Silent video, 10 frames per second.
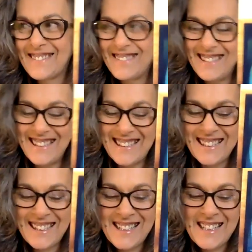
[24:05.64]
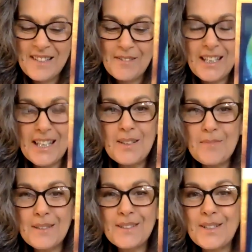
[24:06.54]
Really? We cannot
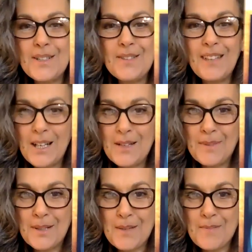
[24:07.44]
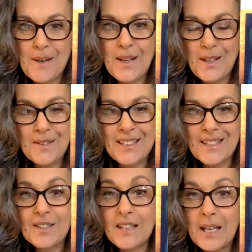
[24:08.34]
build a new light body by going
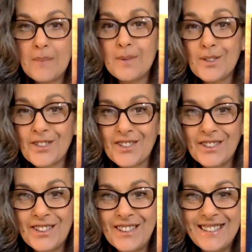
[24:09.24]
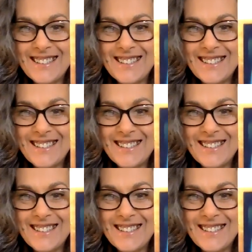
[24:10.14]
to the Apple store.